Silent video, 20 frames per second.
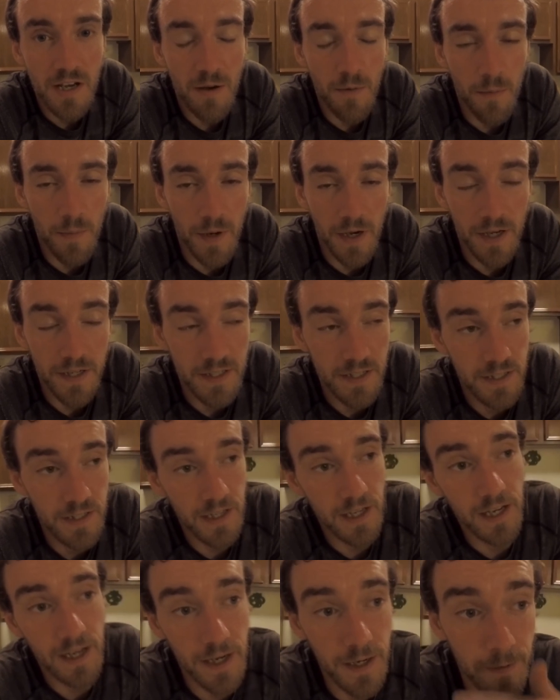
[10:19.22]
but
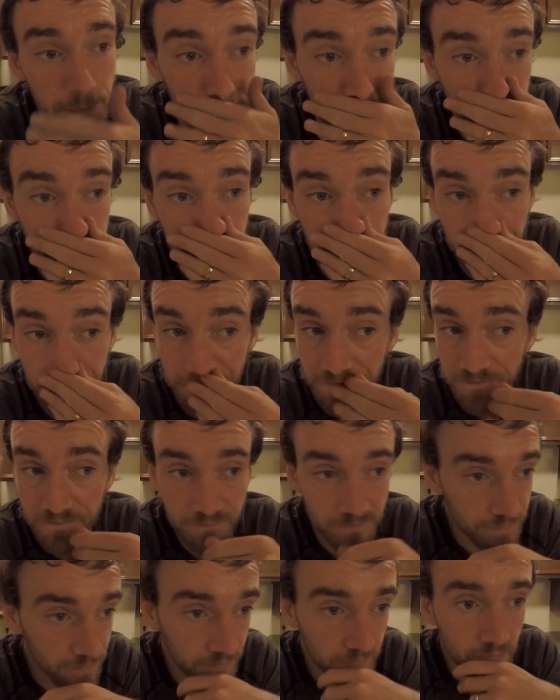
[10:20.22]
um,
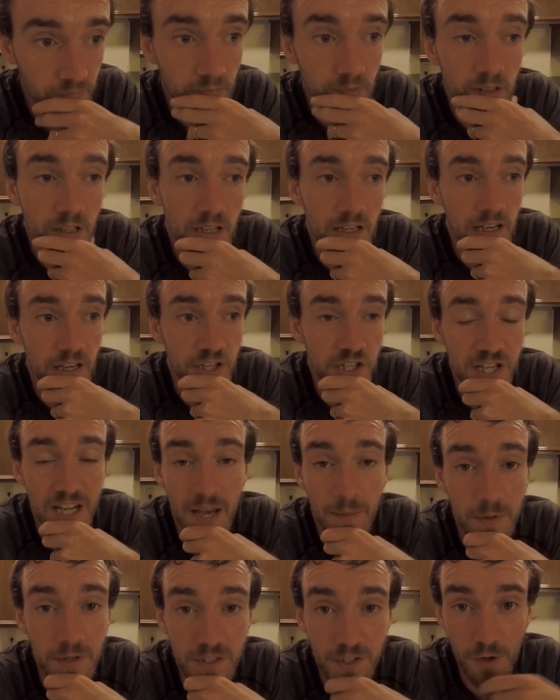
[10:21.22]
I just
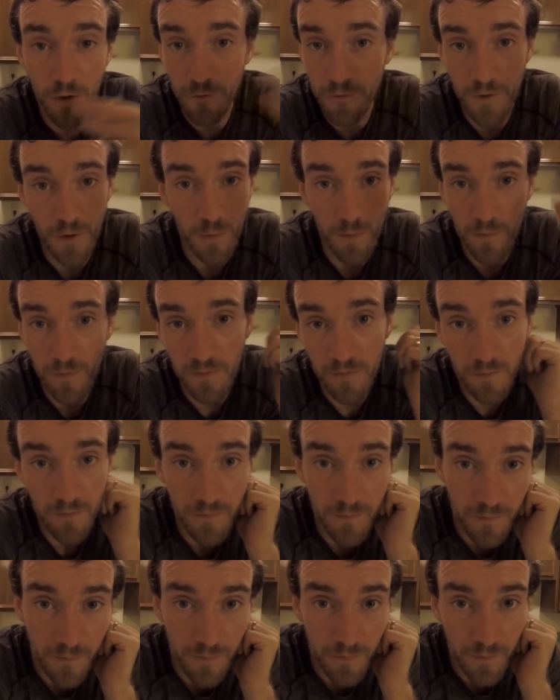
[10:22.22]
happen to not film
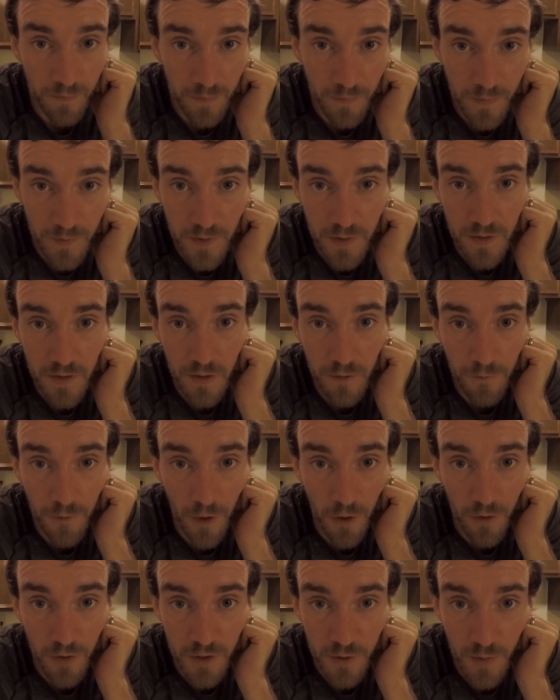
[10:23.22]

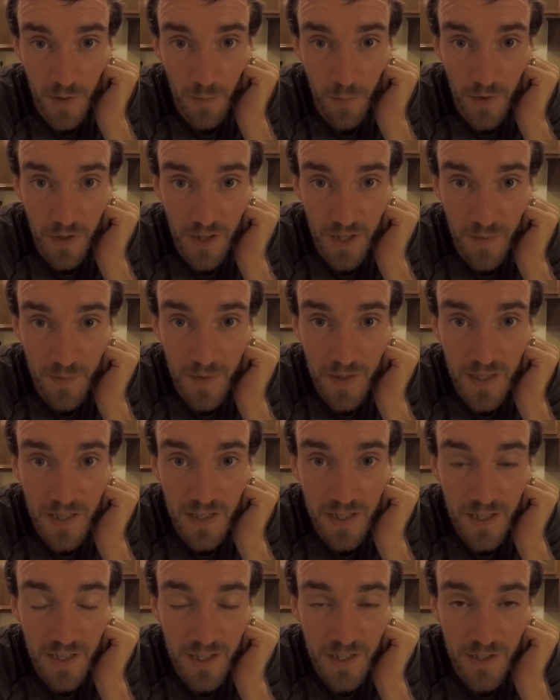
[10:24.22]
vlogs when I'm with him,
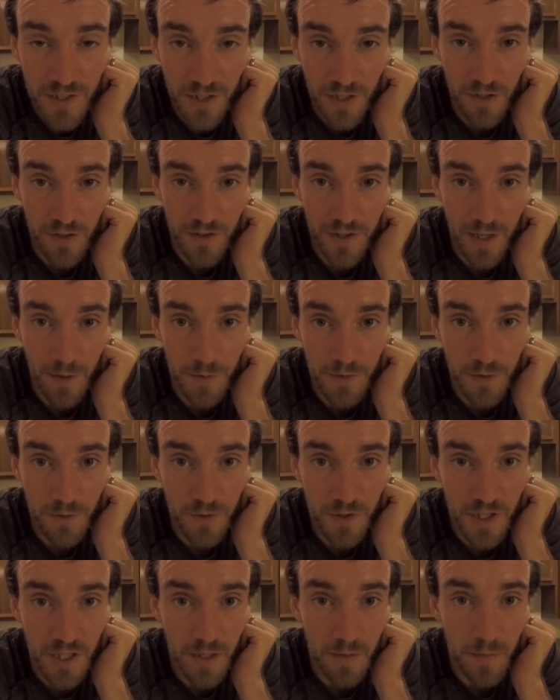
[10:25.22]
so that was
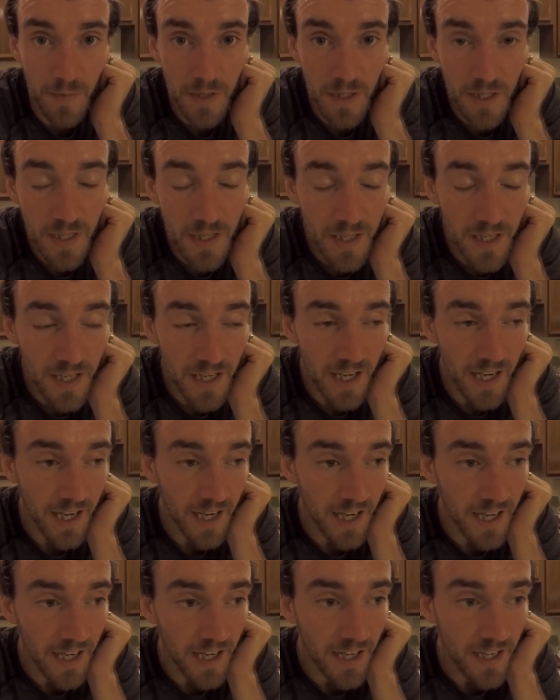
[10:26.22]
awesome.
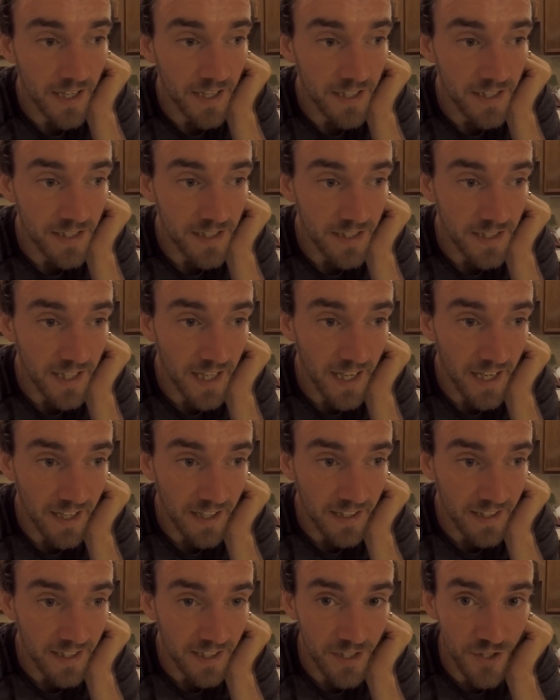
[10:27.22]
And yeah,
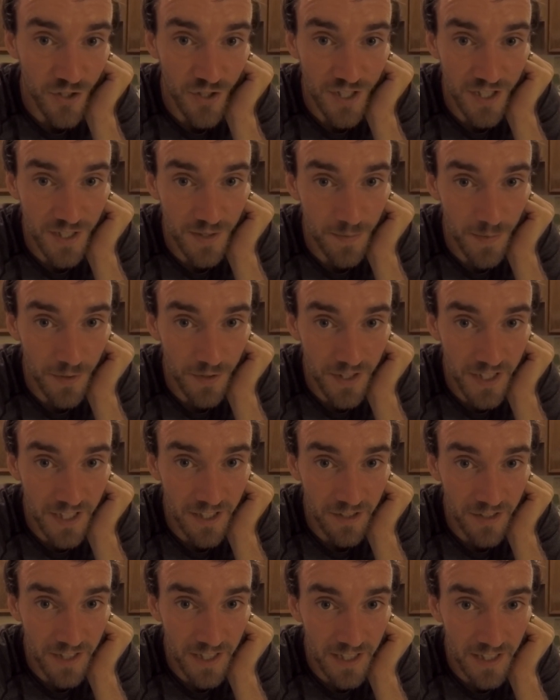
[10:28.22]
he and Tristan both
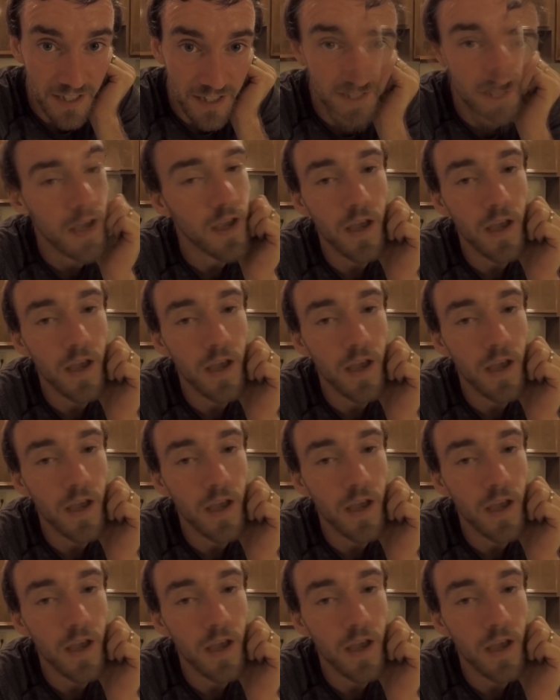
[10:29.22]
killed it.